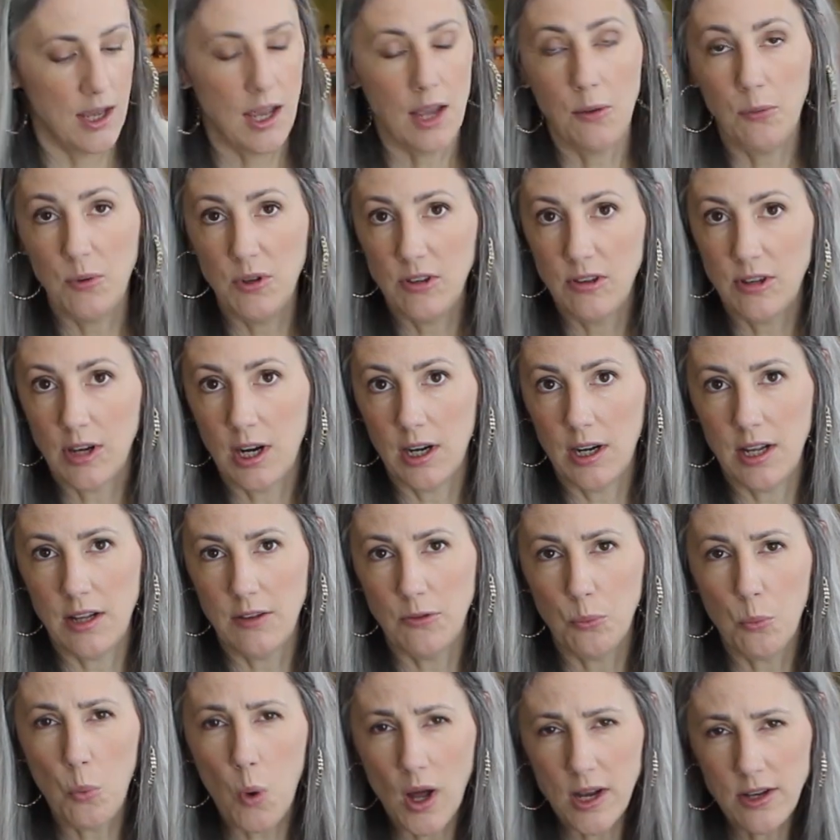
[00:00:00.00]
And
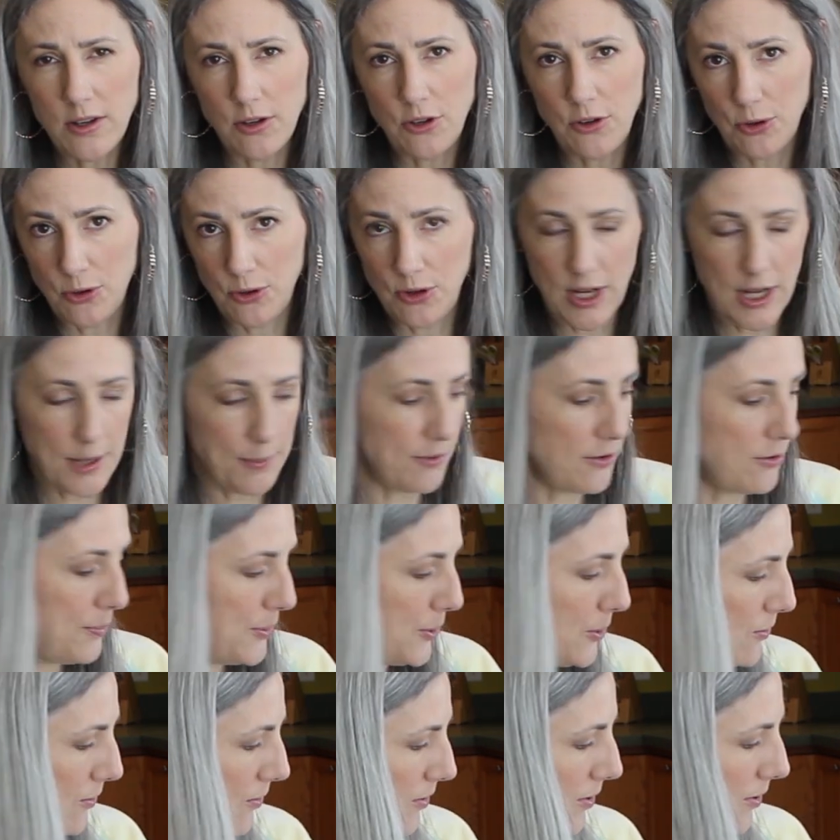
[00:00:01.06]
it's 1 to 2
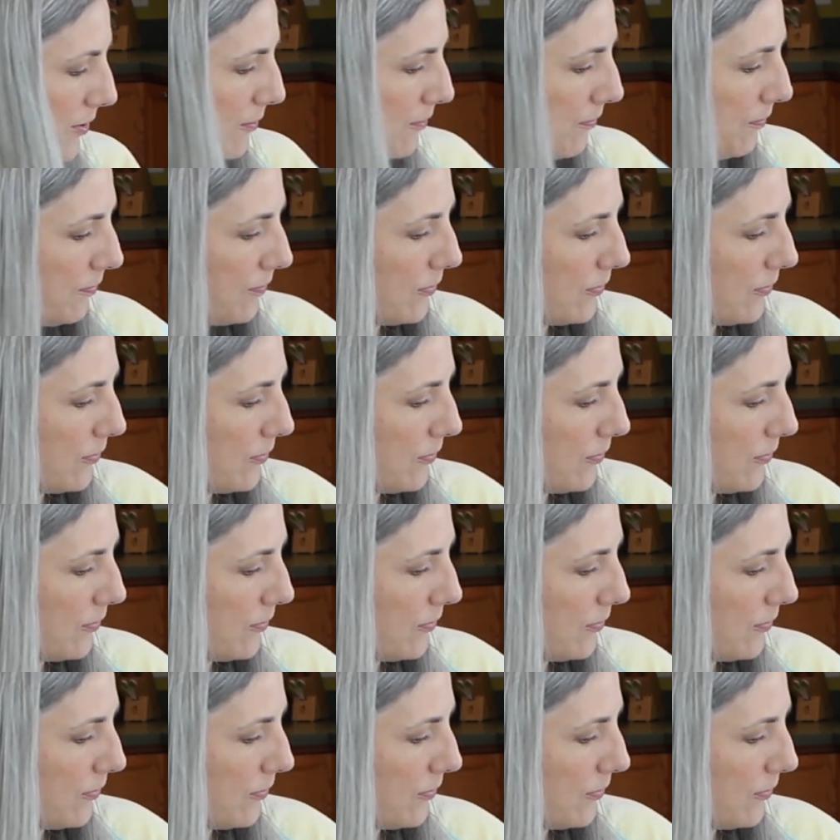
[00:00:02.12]
tablespoons.